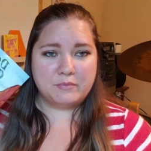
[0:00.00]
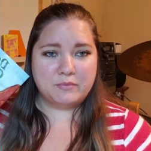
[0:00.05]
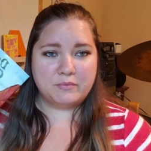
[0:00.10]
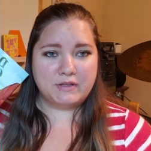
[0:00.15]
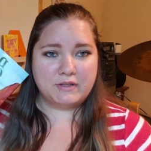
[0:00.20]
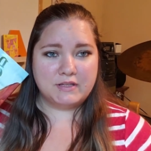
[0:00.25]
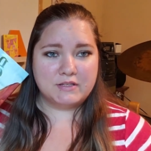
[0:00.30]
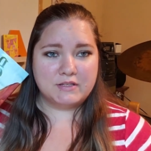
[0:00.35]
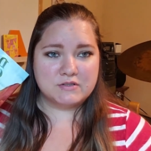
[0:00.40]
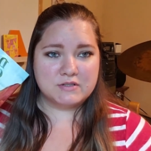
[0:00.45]

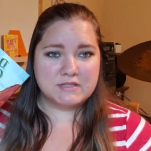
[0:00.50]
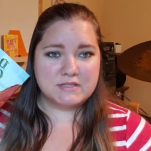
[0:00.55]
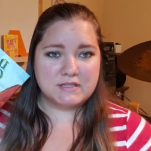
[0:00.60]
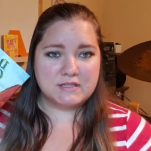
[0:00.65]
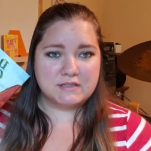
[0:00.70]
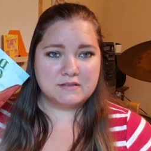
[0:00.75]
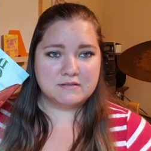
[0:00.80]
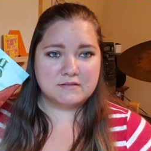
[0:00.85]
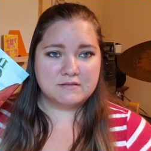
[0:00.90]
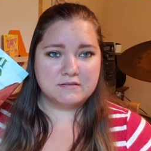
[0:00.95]
really
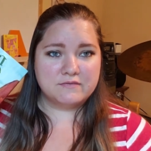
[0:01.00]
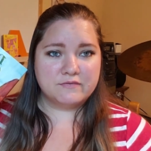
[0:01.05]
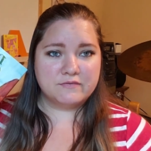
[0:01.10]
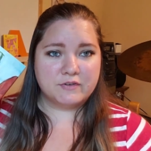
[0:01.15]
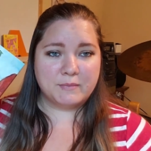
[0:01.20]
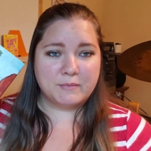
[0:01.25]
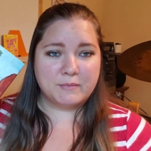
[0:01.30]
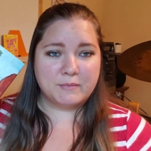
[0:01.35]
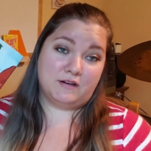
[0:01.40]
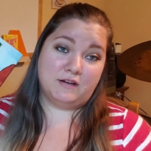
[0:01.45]
interesting for
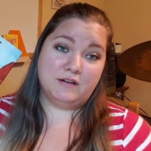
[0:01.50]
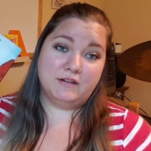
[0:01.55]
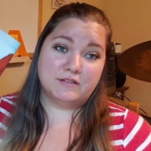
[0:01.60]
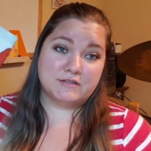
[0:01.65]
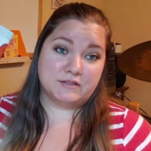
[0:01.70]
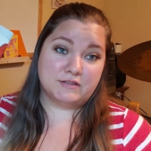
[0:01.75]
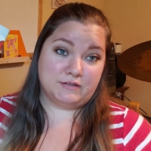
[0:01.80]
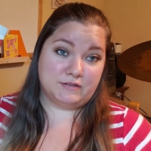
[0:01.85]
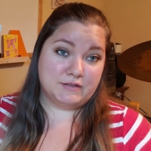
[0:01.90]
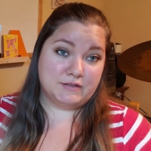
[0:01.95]
my daughter
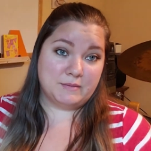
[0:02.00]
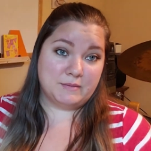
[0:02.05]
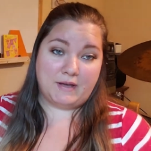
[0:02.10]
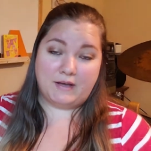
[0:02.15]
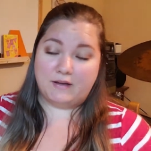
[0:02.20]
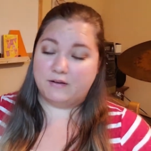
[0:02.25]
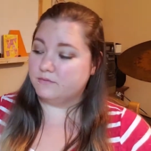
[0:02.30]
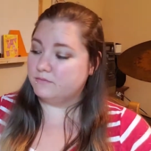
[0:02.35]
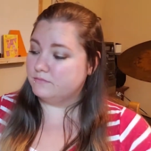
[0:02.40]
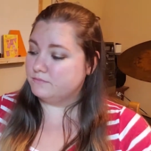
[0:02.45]
to learn
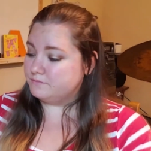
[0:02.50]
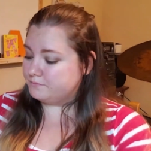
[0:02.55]
about.